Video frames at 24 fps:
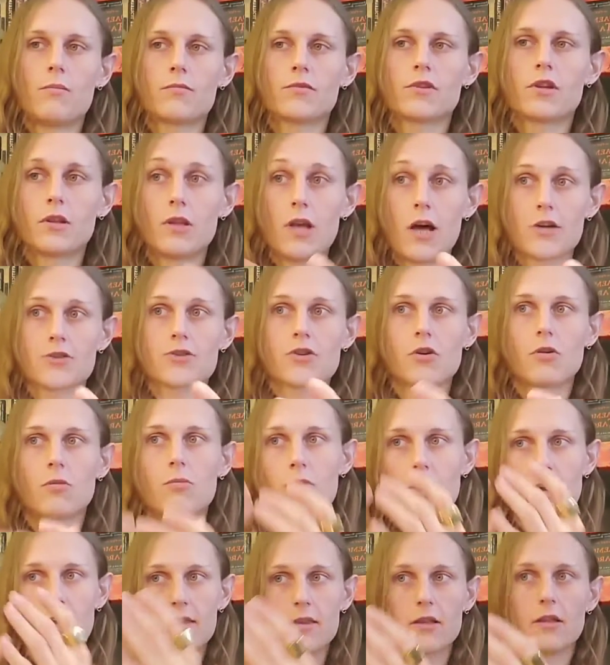the logical
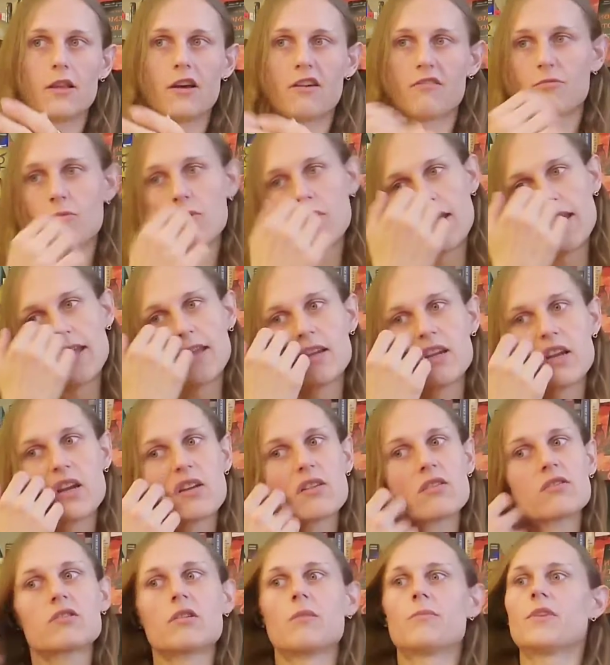brain, the left brain,
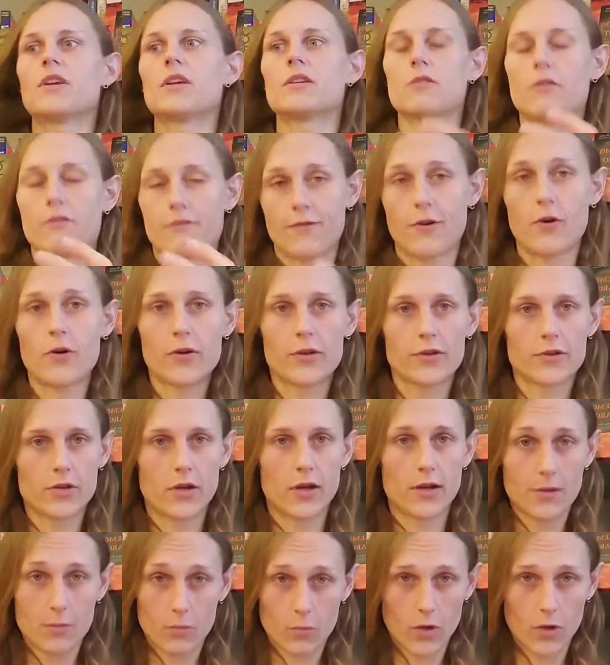something to focus
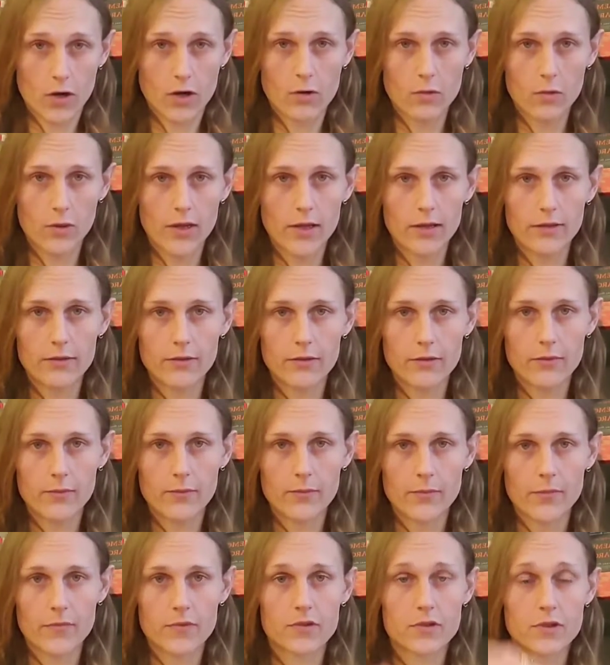on and work with,
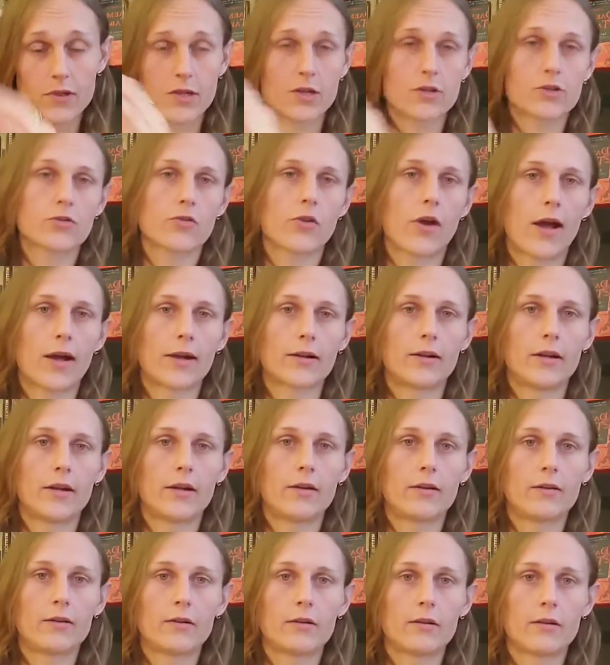to distract
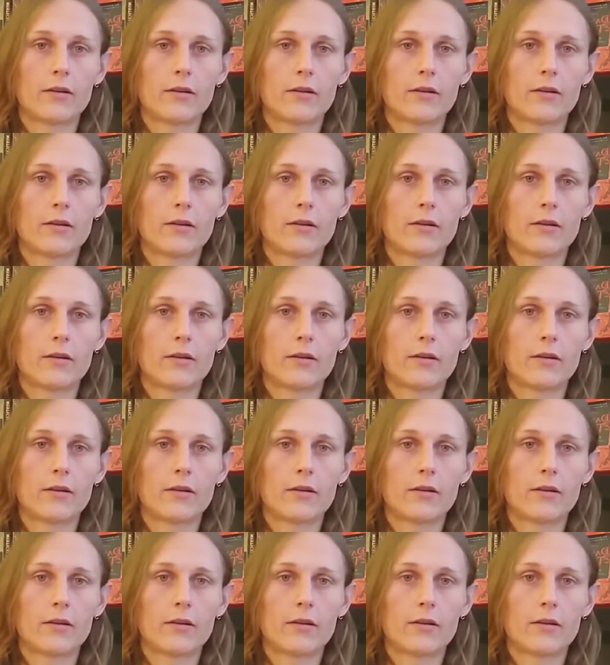it.